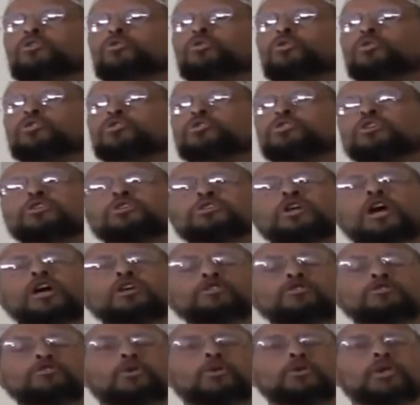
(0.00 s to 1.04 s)
to a
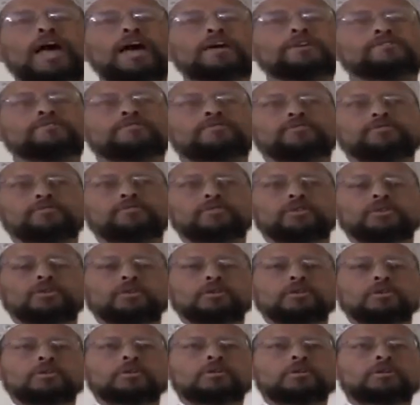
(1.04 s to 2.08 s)
successful life.
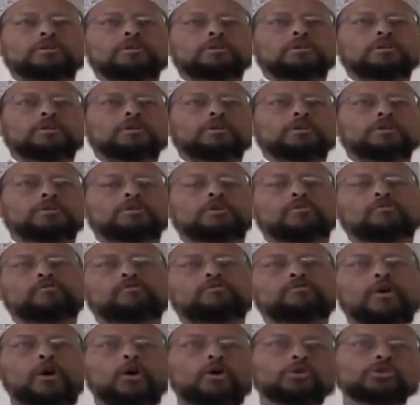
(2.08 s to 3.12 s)
The
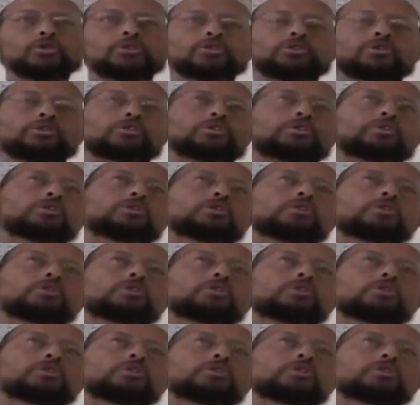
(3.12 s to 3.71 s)
first,